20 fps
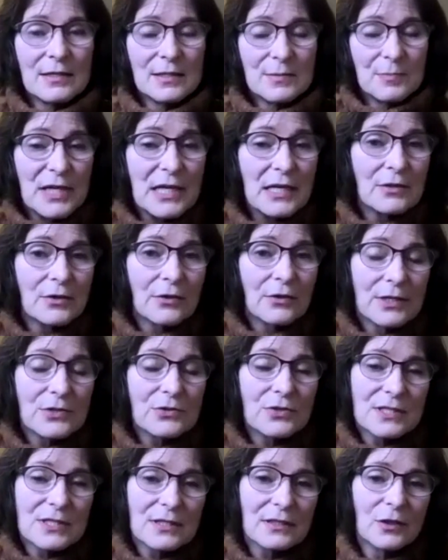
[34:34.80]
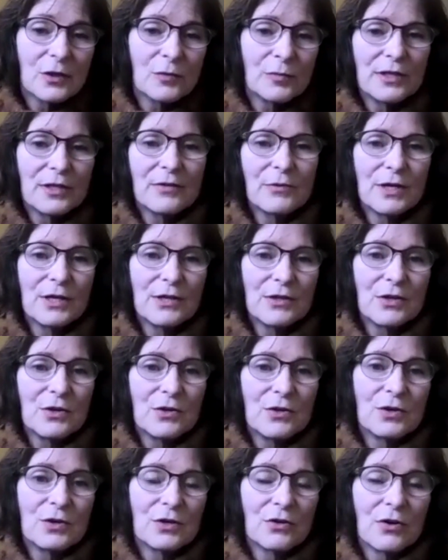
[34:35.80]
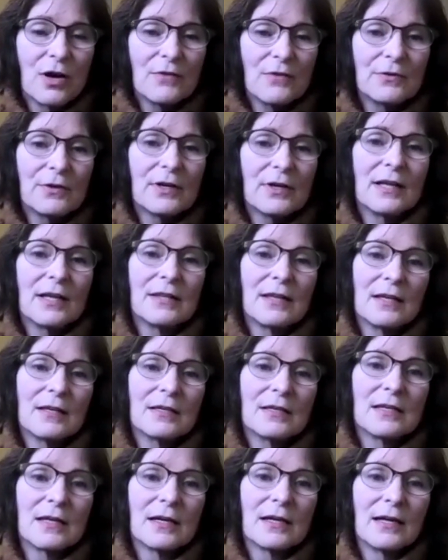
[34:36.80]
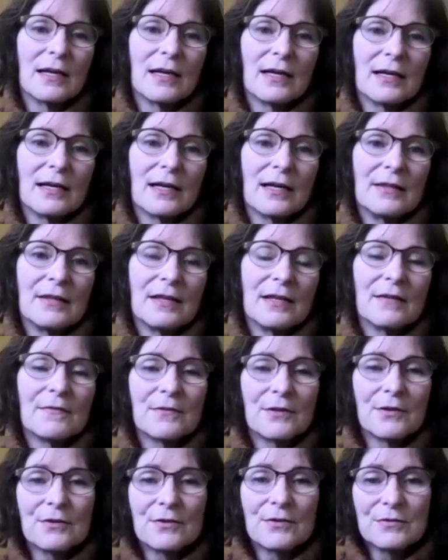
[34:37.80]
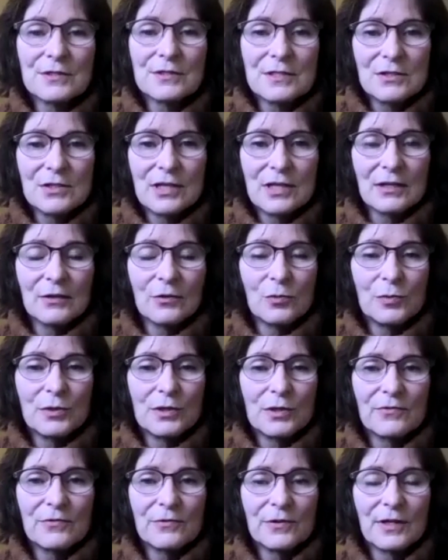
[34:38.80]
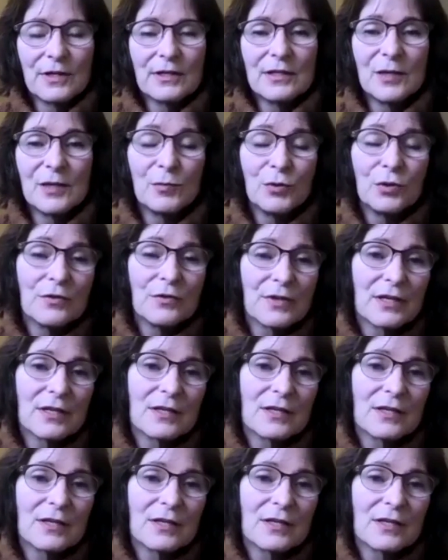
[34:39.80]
pique their interest a little bit of what you could offer, and then if you get a little bit of a nibble,